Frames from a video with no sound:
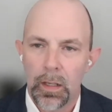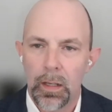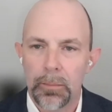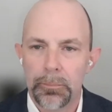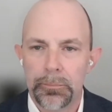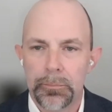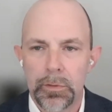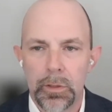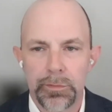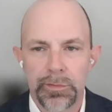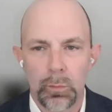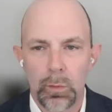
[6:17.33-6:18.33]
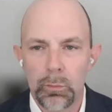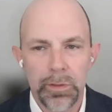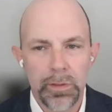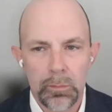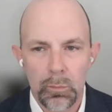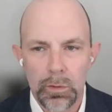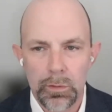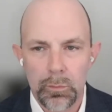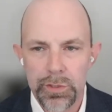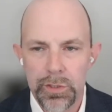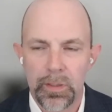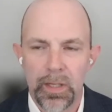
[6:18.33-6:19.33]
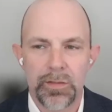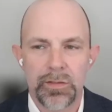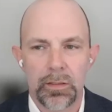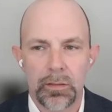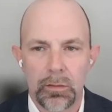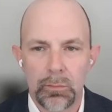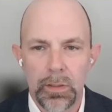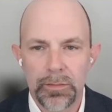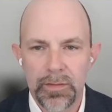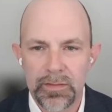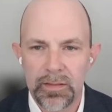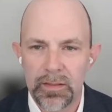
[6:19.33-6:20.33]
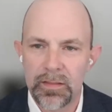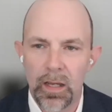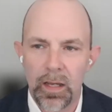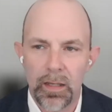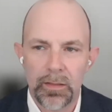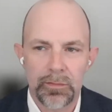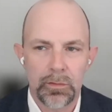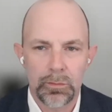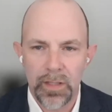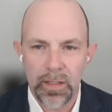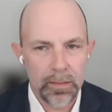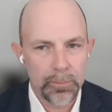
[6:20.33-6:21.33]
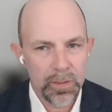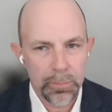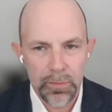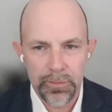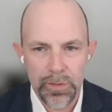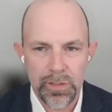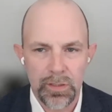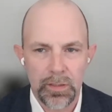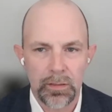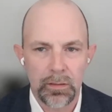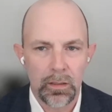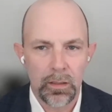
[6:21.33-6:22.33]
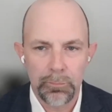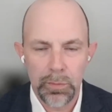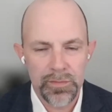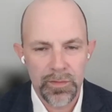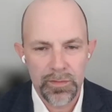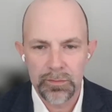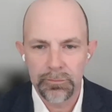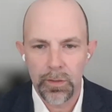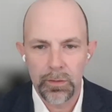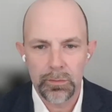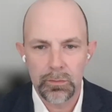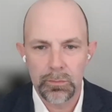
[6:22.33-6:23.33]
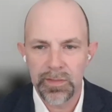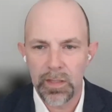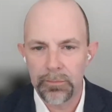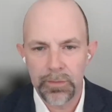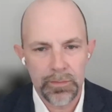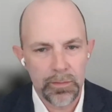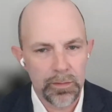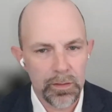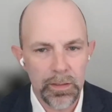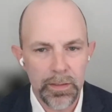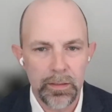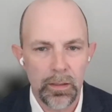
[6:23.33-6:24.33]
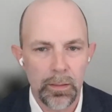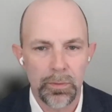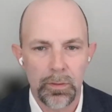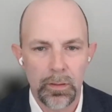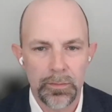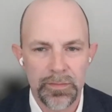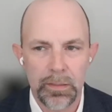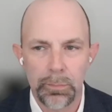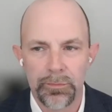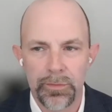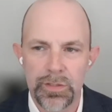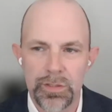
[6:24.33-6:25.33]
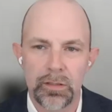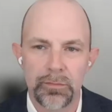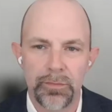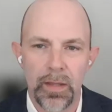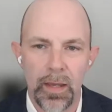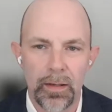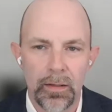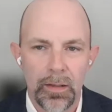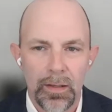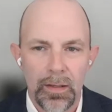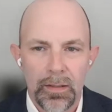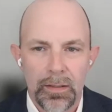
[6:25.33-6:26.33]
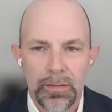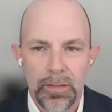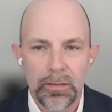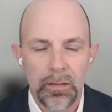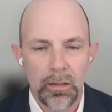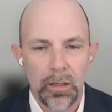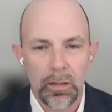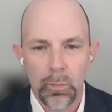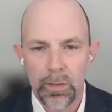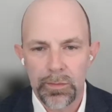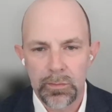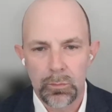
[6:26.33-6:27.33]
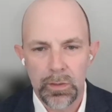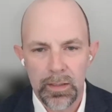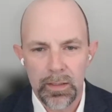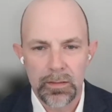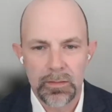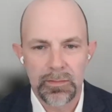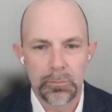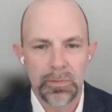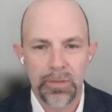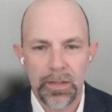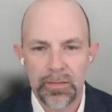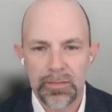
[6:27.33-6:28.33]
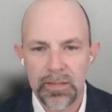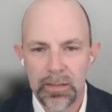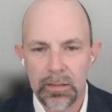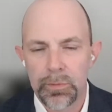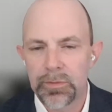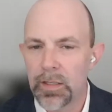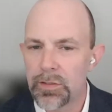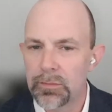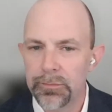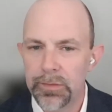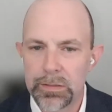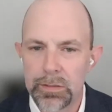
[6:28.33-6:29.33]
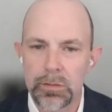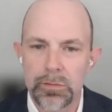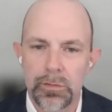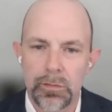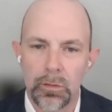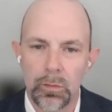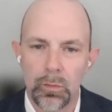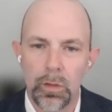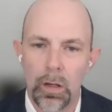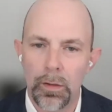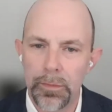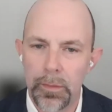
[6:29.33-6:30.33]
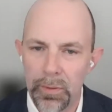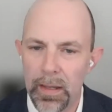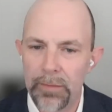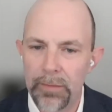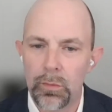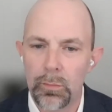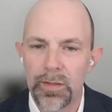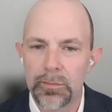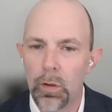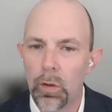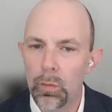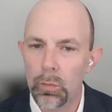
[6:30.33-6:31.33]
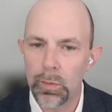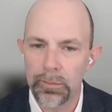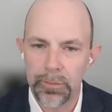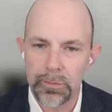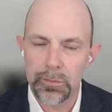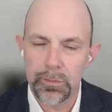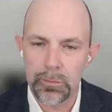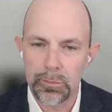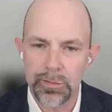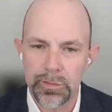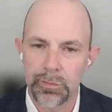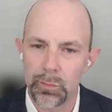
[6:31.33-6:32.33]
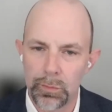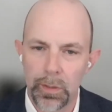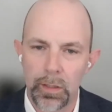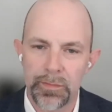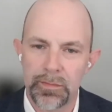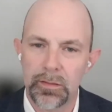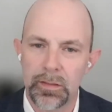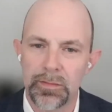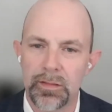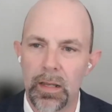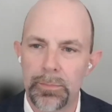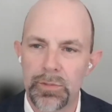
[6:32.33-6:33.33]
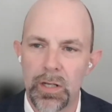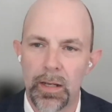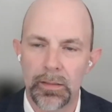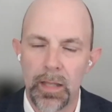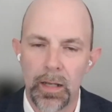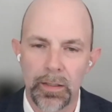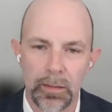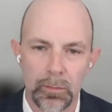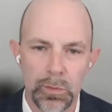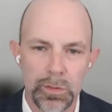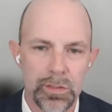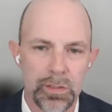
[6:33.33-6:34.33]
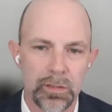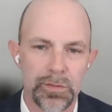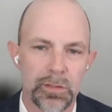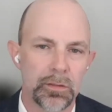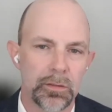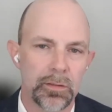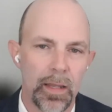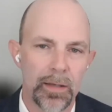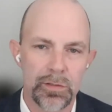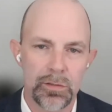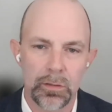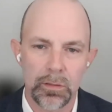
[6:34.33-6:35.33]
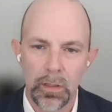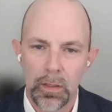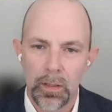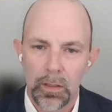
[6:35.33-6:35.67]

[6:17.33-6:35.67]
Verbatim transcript: Um, you know, so we're really we're showcasing around the CSI, so dynamic provisioning, uh, persistent volumes, obviously the cleanup, uh, deprovisioning of that. And then, uh, we also want to get into some advanced data protection features. So on the platform as a whole, we've introduced dual custody snapshot locking, which gives you an extra